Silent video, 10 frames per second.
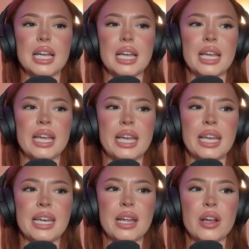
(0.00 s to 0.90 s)

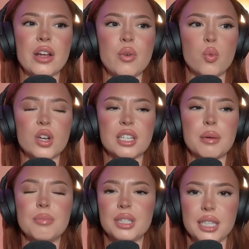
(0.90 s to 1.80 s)
It was
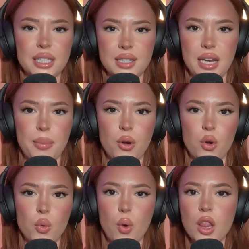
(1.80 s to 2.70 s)
completely stable.
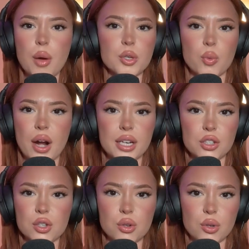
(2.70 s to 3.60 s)
While I was riding the
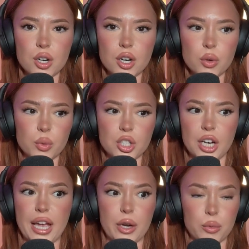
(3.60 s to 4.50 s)
scooter, which
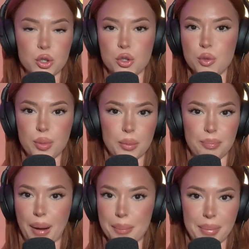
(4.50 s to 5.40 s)
again was super
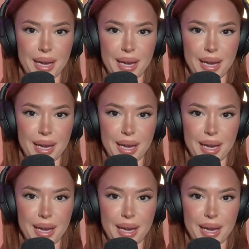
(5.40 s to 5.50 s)
bumpy